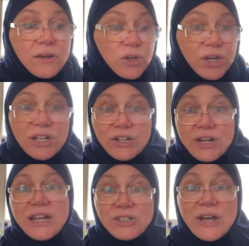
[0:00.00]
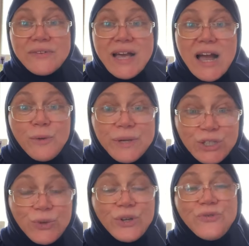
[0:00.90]
You're going to learn how to drive a car
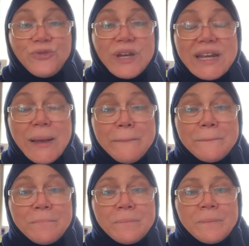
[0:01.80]
because you want your freedom.